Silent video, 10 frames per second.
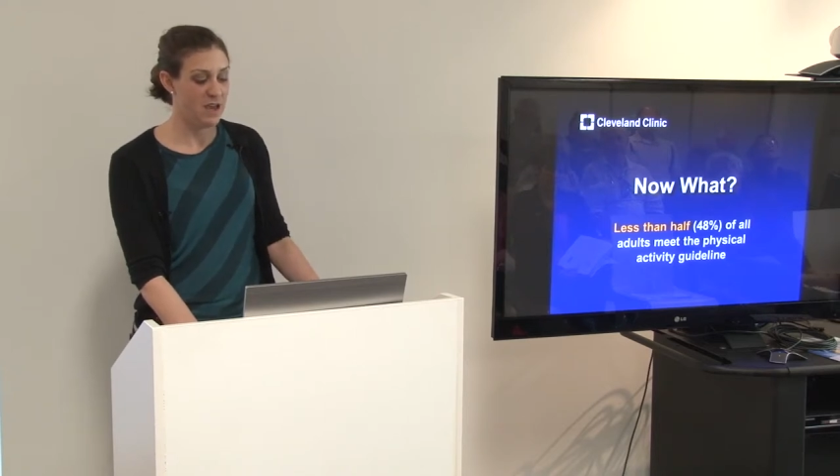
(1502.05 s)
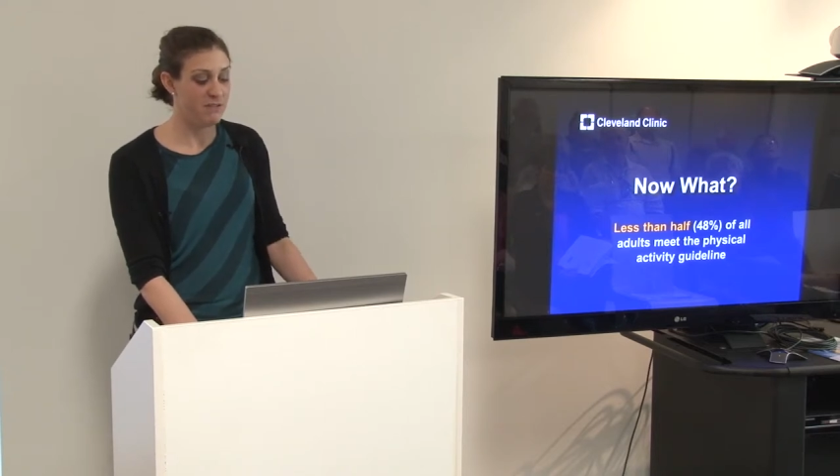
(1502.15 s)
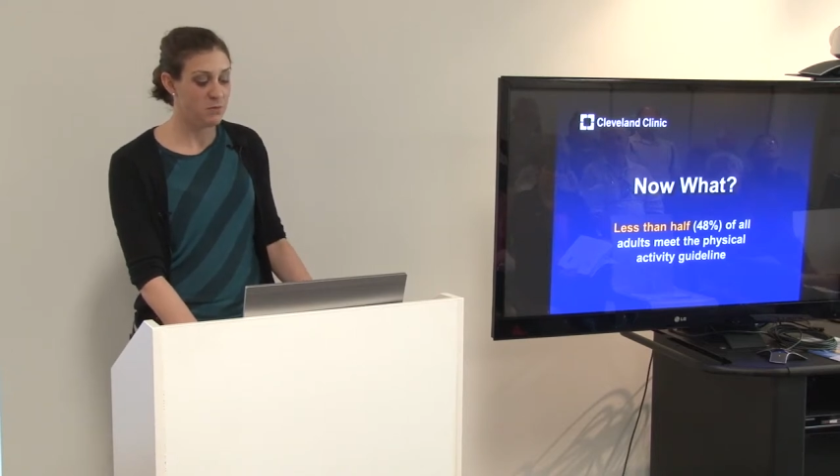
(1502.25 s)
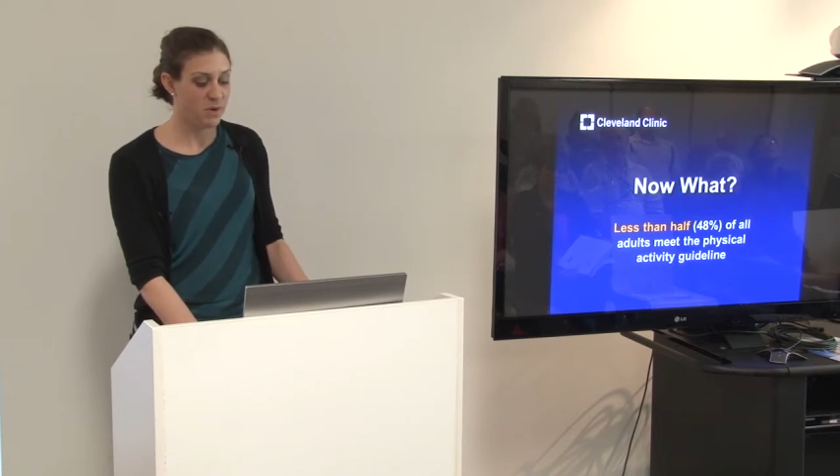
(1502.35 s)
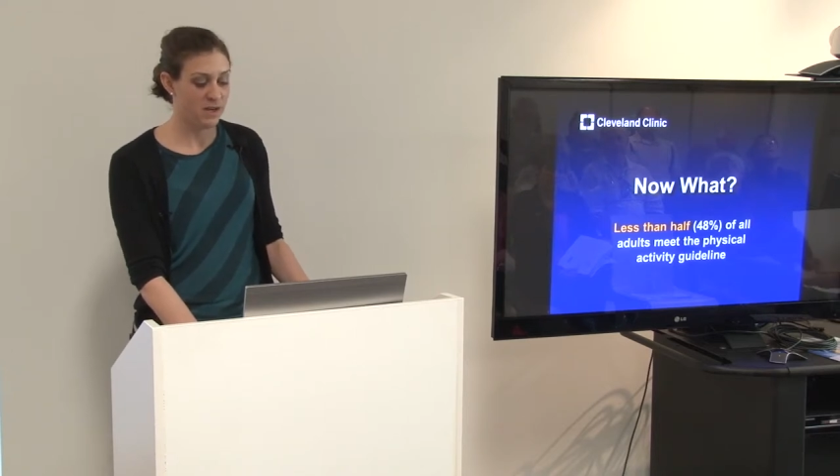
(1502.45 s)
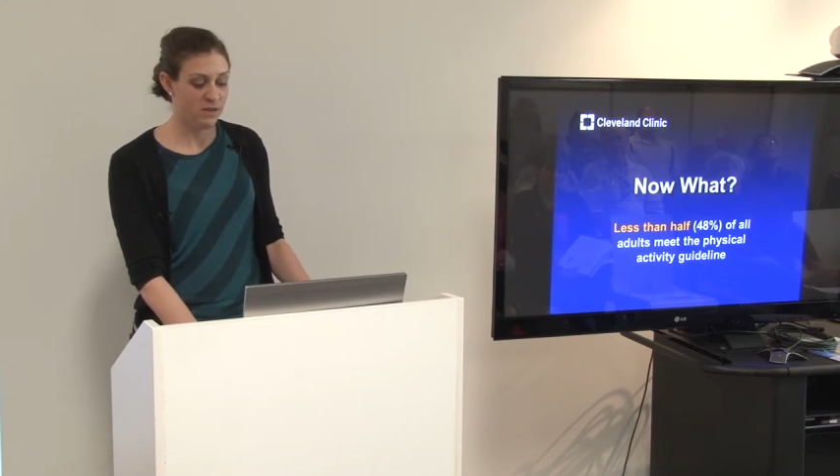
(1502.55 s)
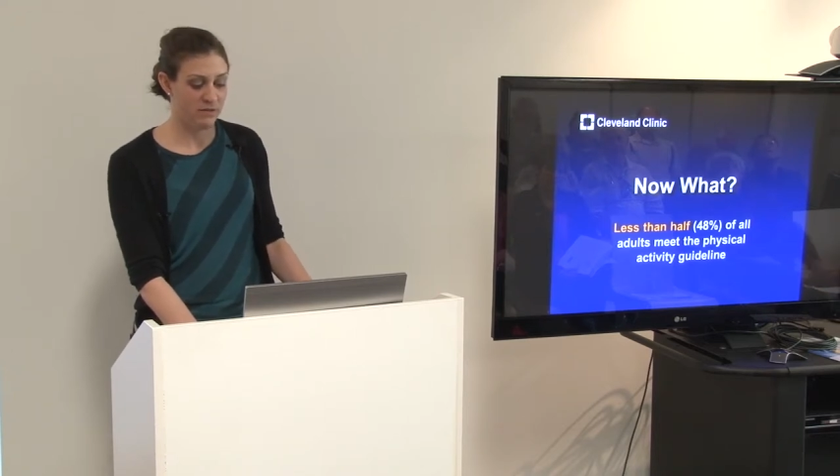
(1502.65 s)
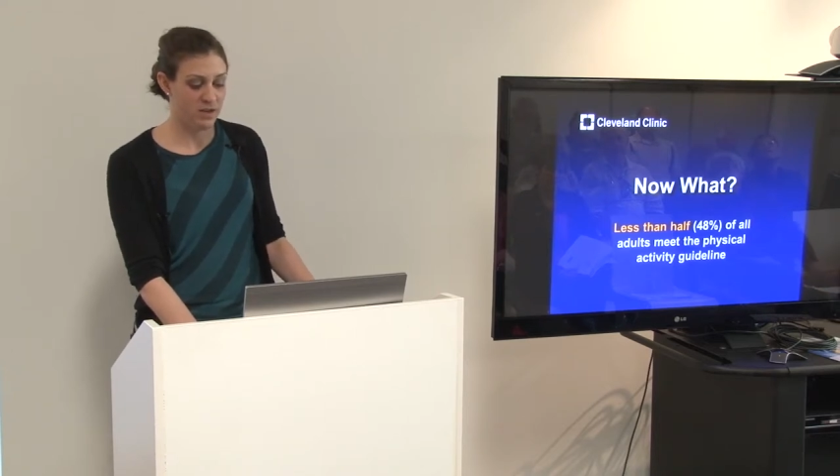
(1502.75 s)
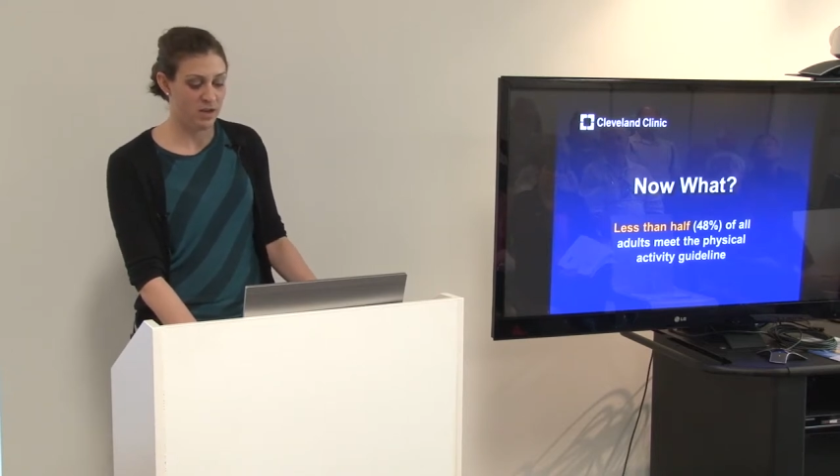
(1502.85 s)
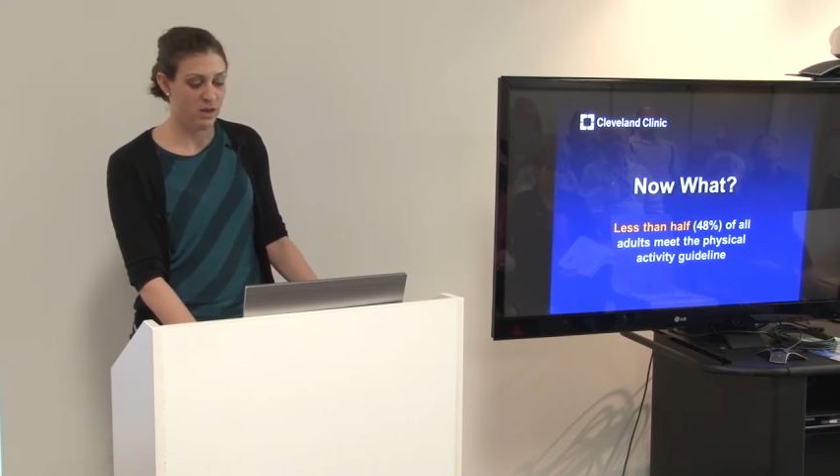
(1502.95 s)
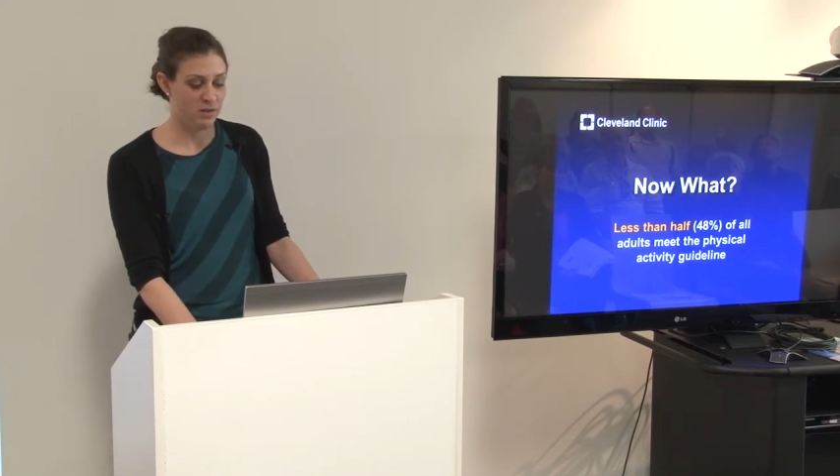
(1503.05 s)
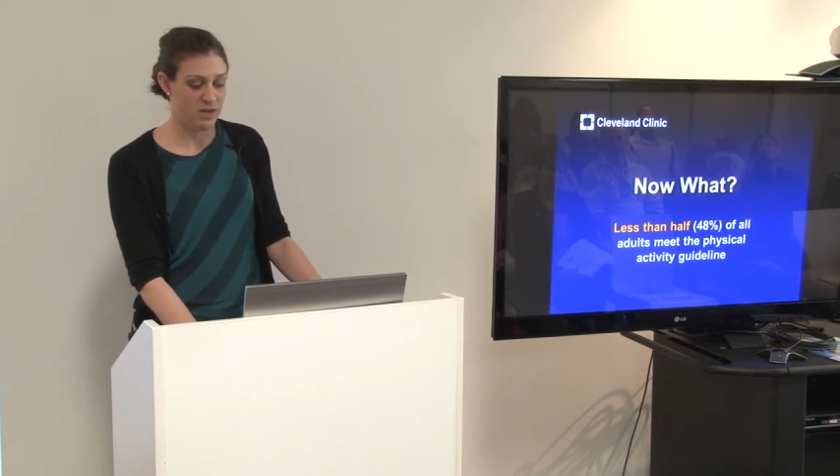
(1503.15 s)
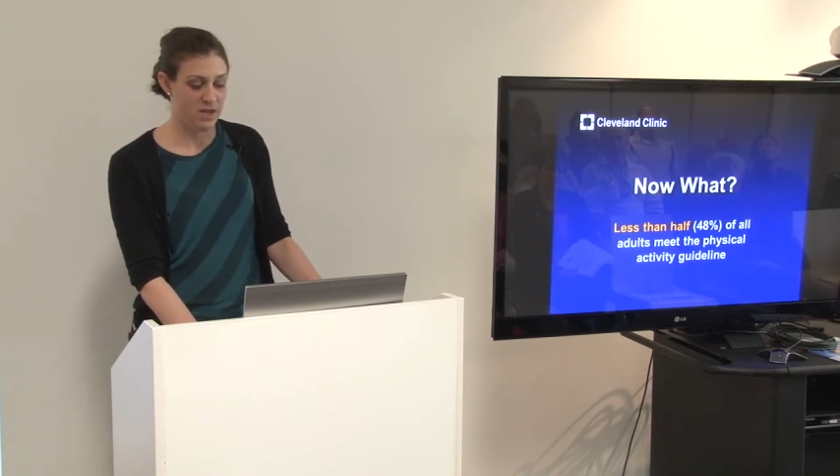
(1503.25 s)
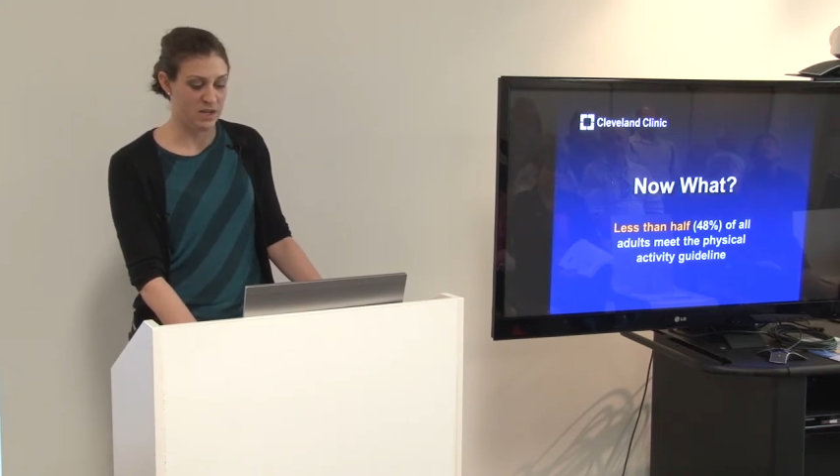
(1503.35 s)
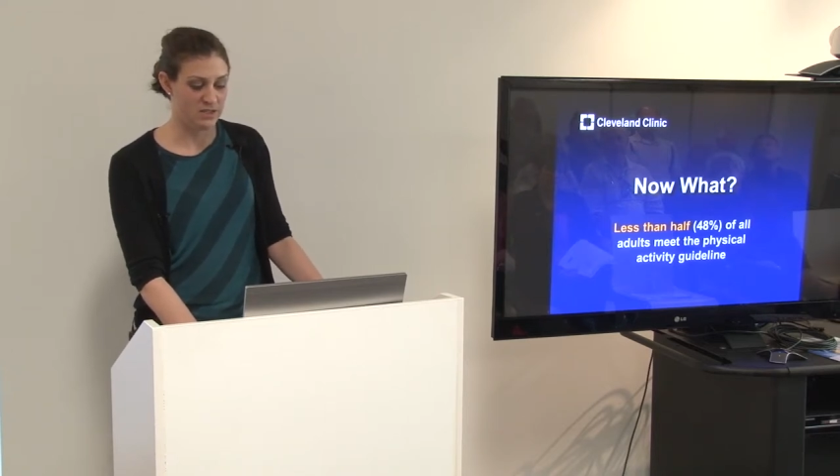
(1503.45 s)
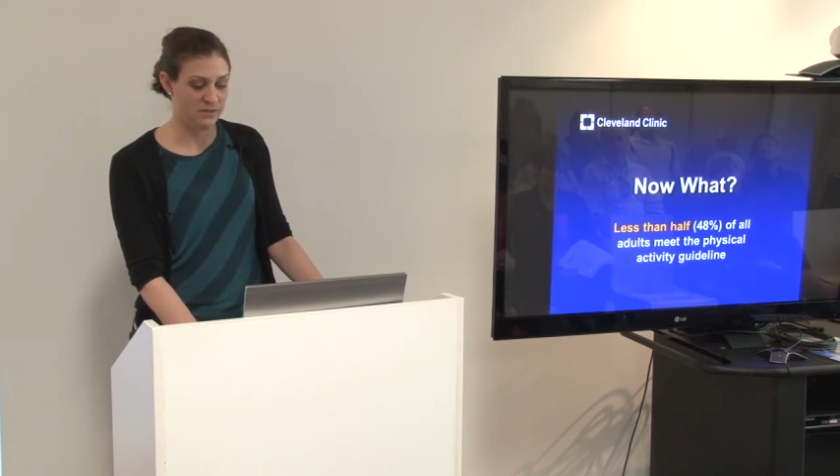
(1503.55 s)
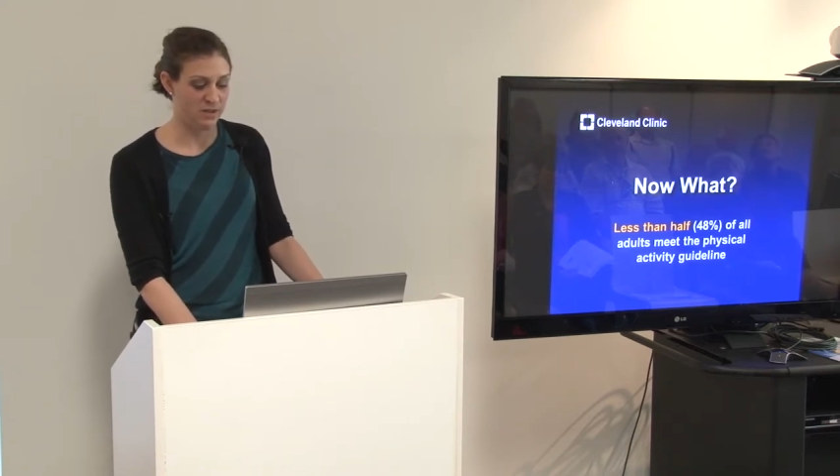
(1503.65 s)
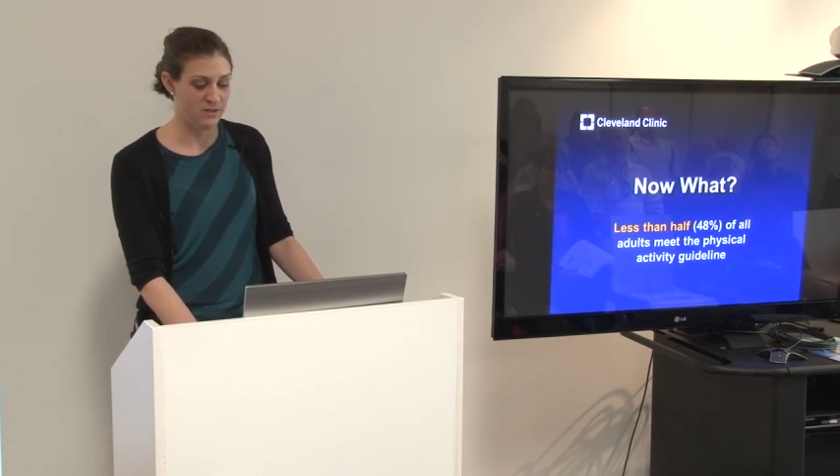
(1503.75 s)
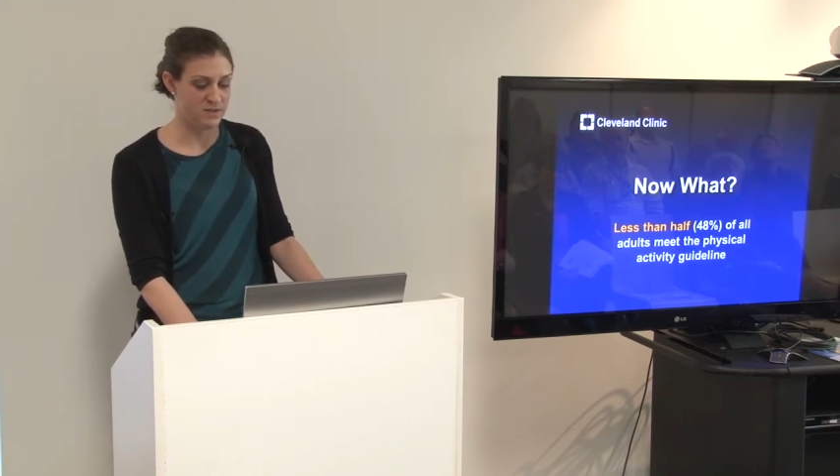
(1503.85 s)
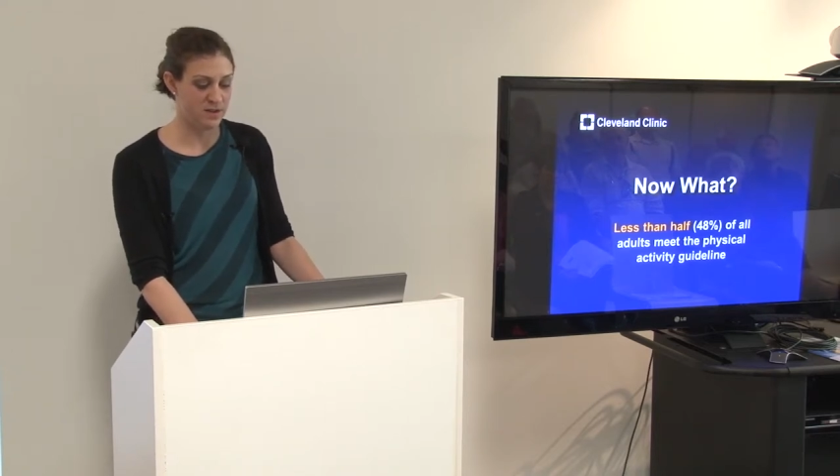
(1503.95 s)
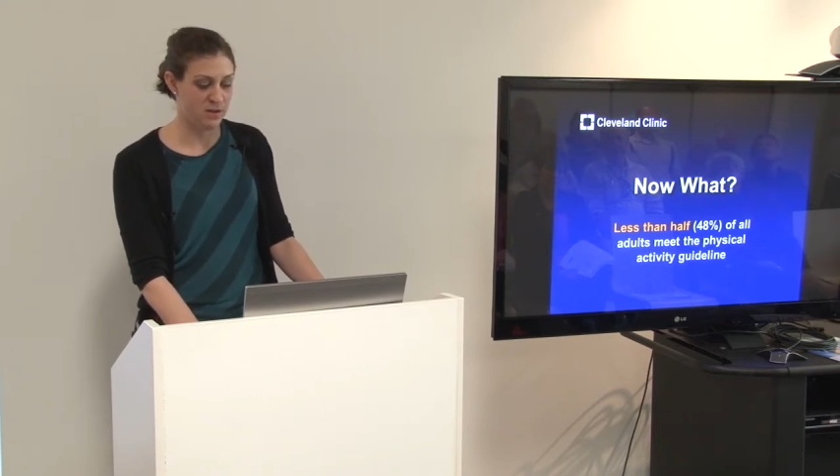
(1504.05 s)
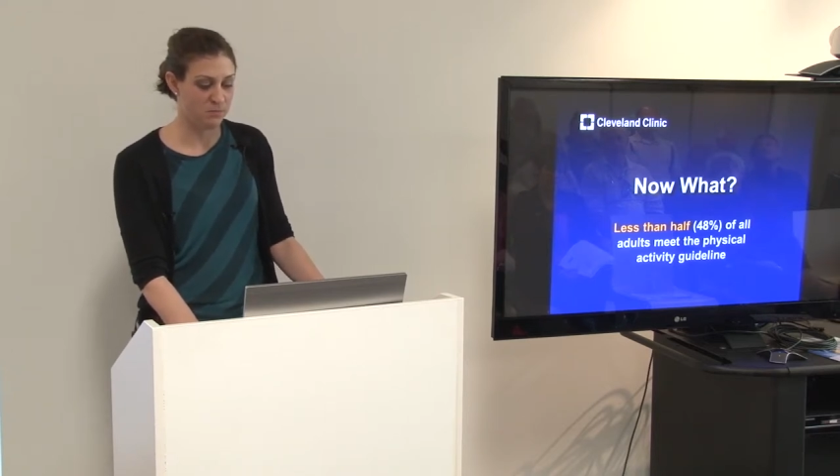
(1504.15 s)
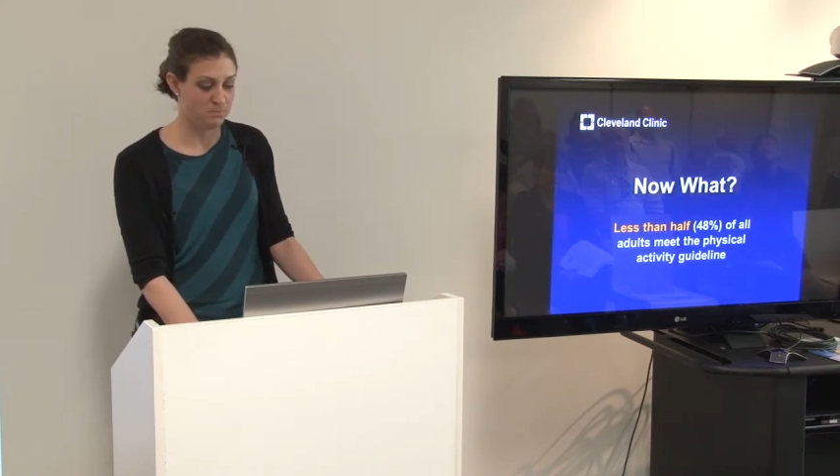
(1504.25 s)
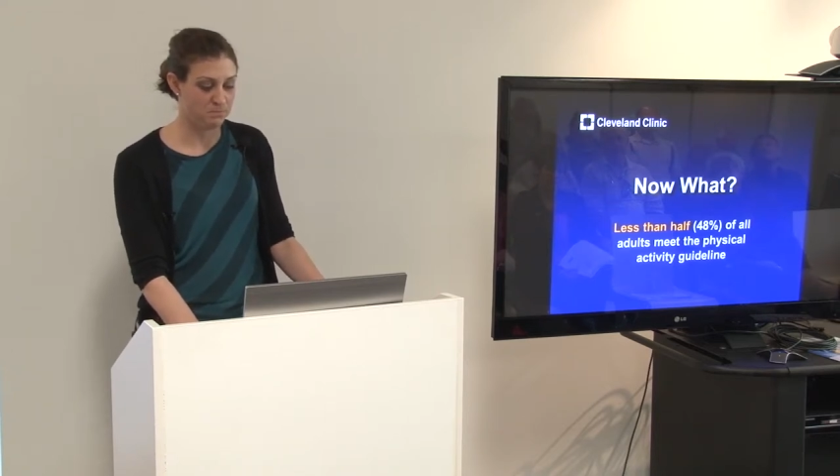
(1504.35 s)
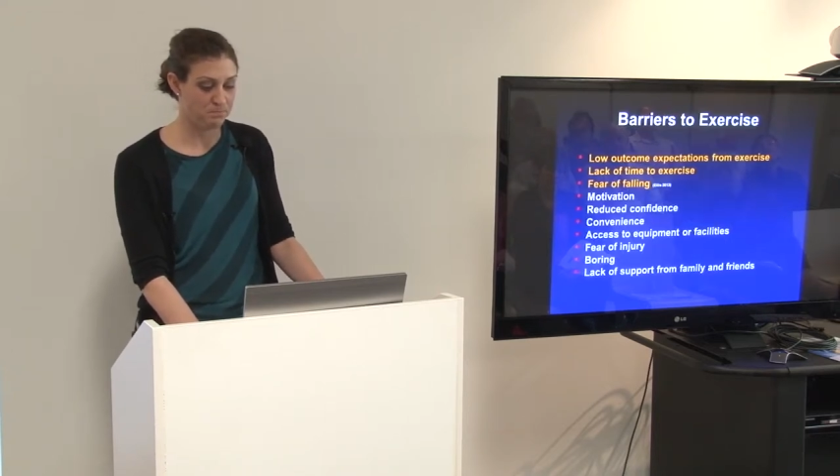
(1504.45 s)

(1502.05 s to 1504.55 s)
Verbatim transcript: everybody living a healthy and active lifestyle.